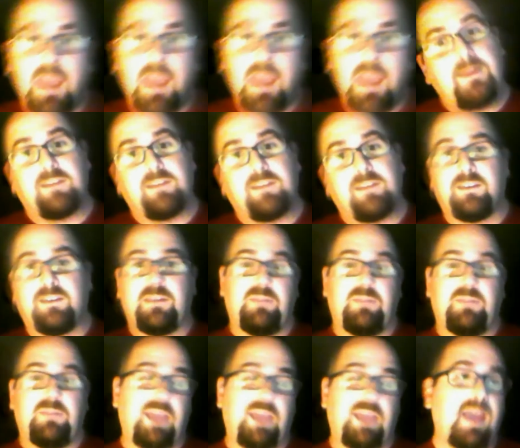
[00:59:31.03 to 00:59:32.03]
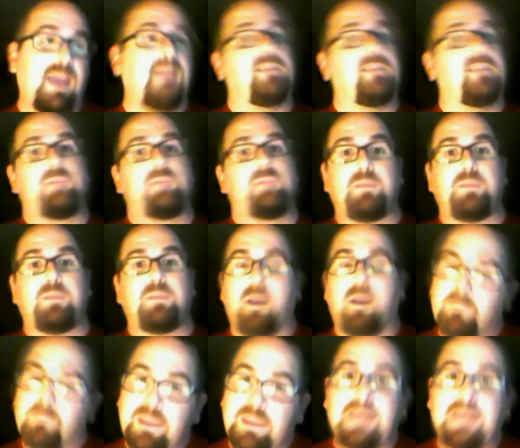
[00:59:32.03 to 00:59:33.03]
We can talk NBA. It can be about
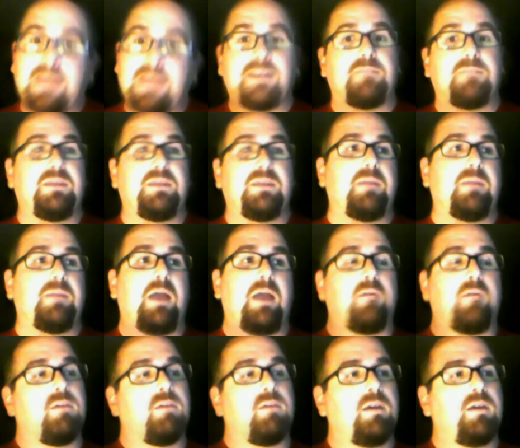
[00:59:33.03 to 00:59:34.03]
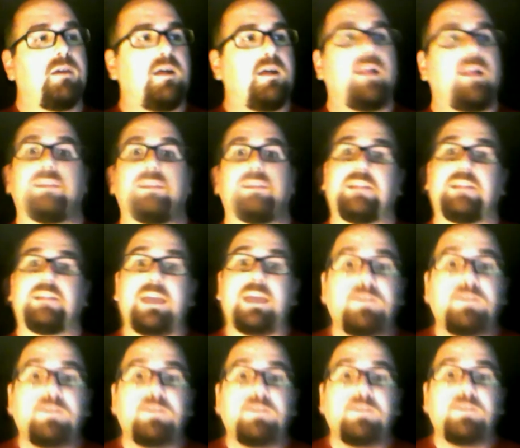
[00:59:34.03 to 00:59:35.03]
me. It can be about
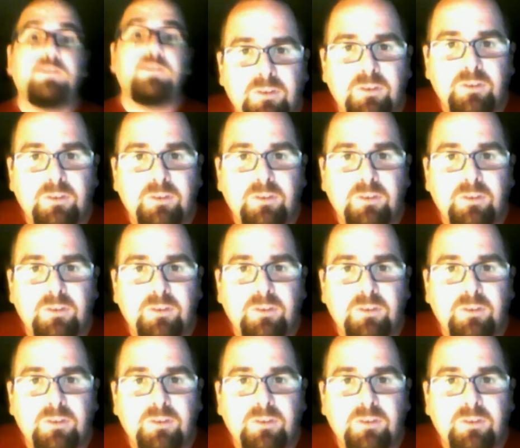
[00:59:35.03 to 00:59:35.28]
life.